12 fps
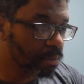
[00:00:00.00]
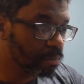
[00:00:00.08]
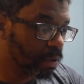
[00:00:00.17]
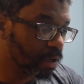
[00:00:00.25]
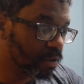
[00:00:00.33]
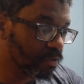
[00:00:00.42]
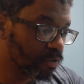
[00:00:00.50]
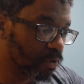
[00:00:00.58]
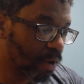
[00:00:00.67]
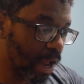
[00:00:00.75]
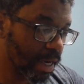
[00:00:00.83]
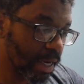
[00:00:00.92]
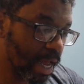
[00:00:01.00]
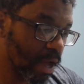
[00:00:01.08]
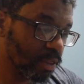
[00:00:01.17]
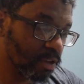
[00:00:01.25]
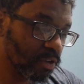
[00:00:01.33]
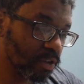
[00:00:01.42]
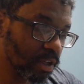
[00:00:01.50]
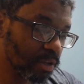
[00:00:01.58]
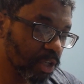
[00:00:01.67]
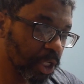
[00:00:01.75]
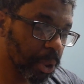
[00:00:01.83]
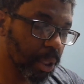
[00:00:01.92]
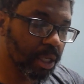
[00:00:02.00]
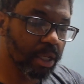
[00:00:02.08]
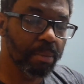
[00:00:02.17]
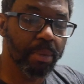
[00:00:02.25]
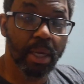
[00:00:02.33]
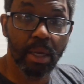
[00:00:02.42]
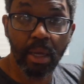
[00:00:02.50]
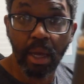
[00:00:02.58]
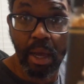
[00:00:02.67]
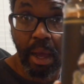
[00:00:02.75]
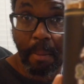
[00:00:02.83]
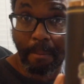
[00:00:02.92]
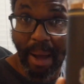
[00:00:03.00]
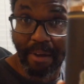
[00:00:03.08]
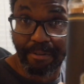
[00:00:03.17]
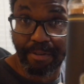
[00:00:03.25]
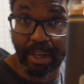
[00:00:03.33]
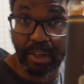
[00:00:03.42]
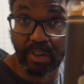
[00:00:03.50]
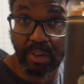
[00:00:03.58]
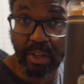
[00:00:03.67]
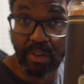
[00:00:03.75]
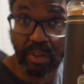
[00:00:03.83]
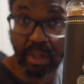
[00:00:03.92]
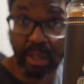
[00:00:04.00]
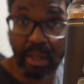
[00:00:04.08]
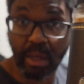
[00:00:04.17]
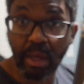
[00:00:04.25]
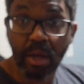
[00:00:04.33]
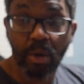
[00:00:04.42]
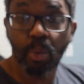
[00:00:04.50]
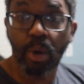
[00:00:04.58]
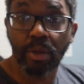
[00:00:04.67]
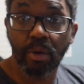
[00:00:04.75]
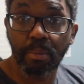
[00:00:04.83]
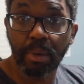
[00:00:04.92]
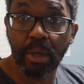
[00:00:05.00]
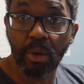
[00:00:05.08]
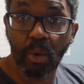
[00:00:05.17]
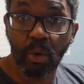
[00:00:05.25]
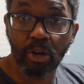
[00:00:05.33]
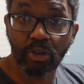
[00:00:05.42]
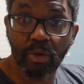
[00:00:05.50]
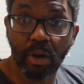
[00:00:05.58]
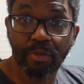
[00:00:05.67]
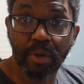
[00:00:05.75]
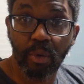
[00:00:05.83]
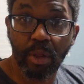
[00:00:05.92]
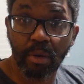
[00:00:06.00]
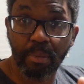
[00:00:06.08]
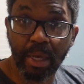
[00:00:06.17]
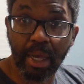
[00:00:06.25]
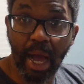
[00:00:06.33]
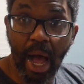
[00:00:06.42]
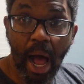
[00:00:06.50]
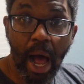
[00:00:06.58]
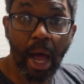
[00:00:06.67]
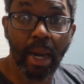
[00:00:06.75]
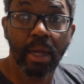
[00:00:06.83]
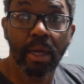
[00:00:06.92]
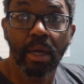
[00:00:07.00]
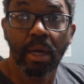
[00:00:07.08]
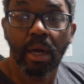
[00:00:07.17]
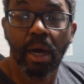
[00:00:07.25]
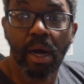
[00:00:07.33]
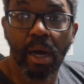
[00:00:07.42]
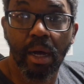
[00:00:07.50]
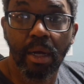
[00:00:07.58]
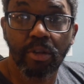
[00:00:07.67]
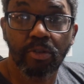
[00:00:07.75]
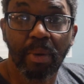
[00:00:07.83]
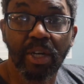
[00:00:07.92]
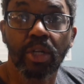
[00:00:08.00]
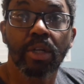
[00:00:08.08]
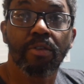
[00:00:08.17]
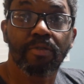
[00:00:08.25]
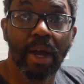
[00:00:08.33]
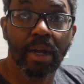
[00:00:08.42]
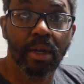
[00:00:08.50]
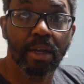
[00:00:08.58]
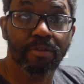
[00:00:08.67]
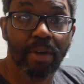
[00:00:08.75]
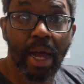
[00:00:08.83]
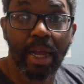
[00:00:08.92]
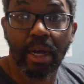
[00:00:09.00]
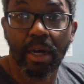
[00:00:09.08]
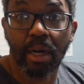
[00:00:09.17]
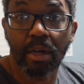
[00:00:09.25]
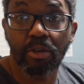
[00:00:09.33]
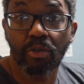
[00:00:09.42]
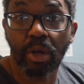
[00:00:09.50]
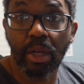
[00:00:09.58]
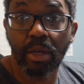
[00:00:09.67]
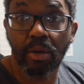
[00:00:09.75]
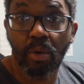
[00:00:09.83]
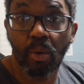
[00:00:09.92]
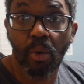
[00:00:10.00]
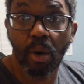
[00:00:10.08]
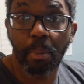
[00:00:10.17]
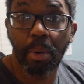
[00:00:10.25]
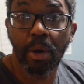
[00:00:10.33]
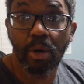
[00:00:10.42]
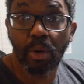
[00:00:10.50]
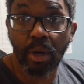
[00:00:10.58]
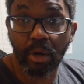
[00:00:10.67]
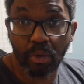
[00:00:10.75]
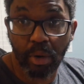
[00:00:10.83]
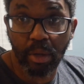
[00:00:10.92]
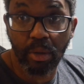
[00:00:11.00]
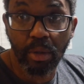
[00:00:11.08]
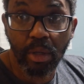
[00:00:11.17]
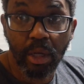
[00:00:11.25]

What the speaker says: But for right now, this is going to strictly be my fish seasoning, whether it be orange roughy, whether it be cod, especially if I grill it or put it on a griddle.